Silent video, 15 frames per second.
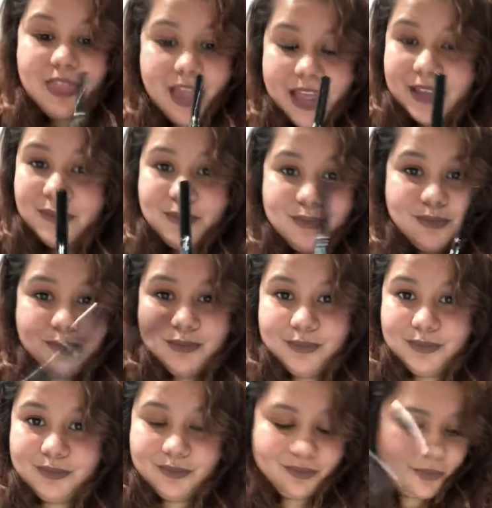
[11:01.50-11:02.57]
And,
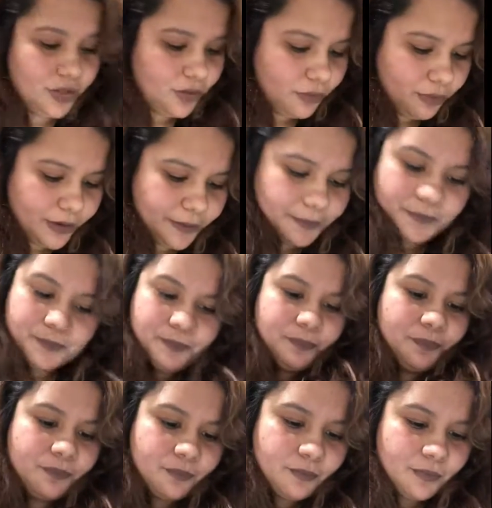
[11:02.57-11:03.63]
you know what?
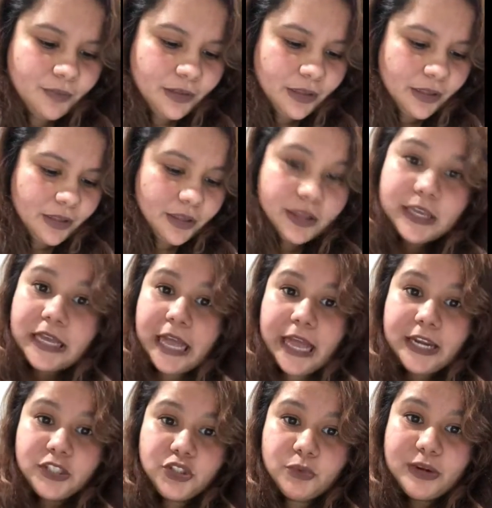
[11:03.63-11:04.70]

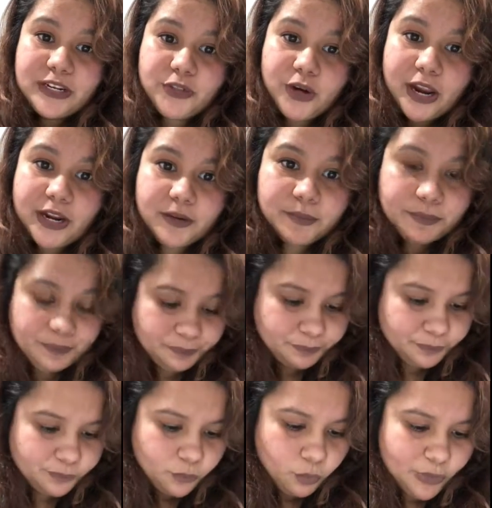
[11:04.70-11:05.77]
And it's already dried
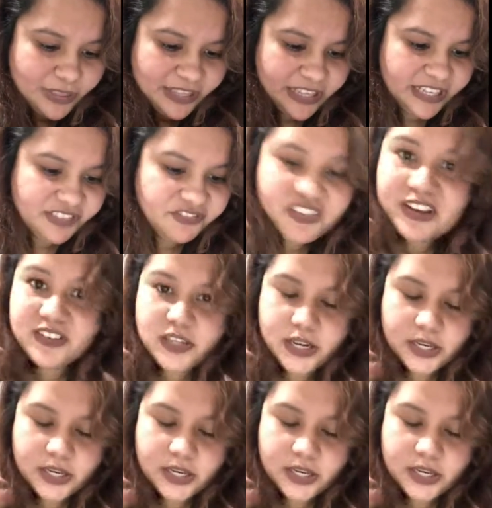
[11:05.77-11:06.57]
within like 5